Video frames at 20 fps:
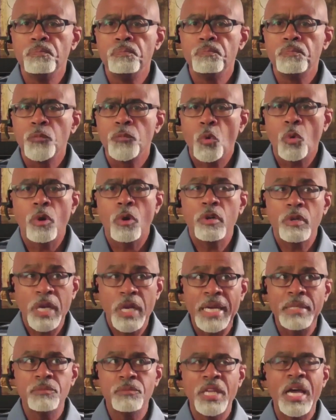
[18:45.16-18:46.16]
or
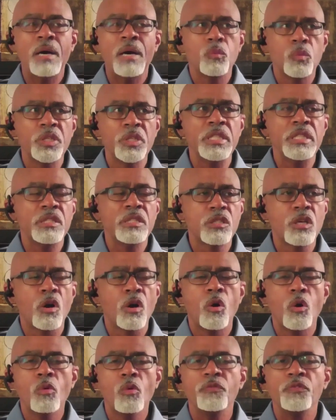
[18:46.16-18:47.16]
not we need to go,
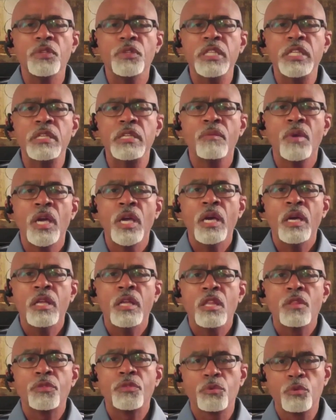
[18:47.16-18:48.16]
hopefully
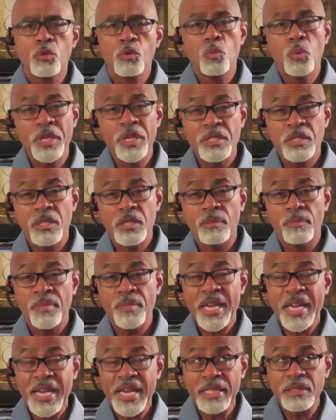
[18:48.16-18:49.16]
through wisdom
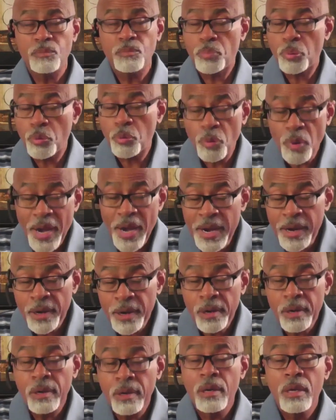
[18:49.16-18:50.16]
and
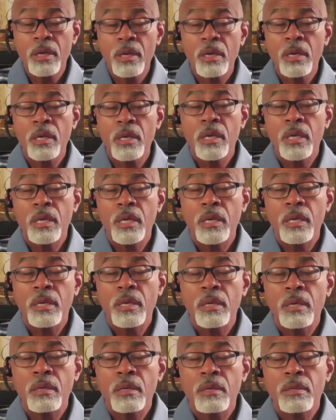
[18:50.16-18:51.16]
prayer,
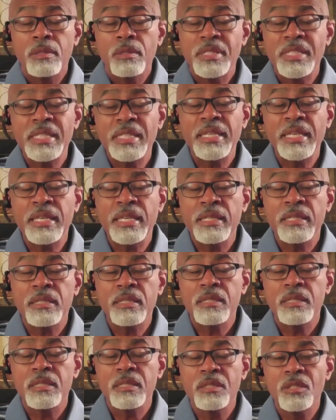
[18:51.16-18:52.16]
seeking
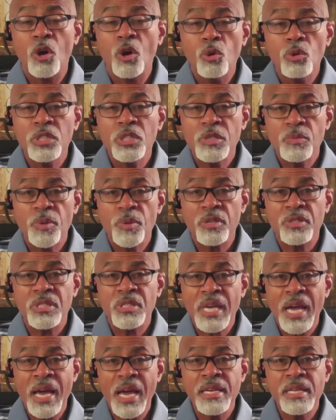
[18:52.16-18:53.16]
the Holy Spirit's
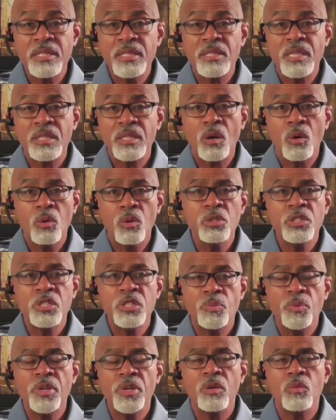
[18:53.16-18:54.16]
guidance, that the Holy
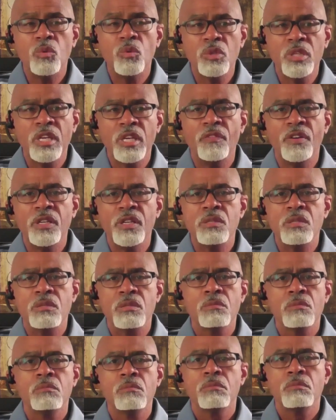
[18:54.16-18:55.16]
Spirit will give us
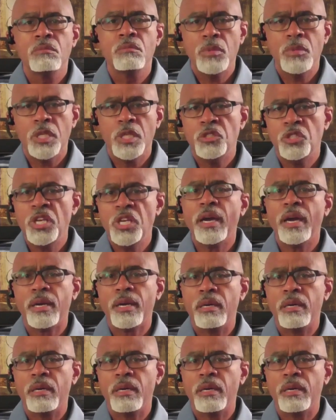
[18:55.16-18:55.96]
a check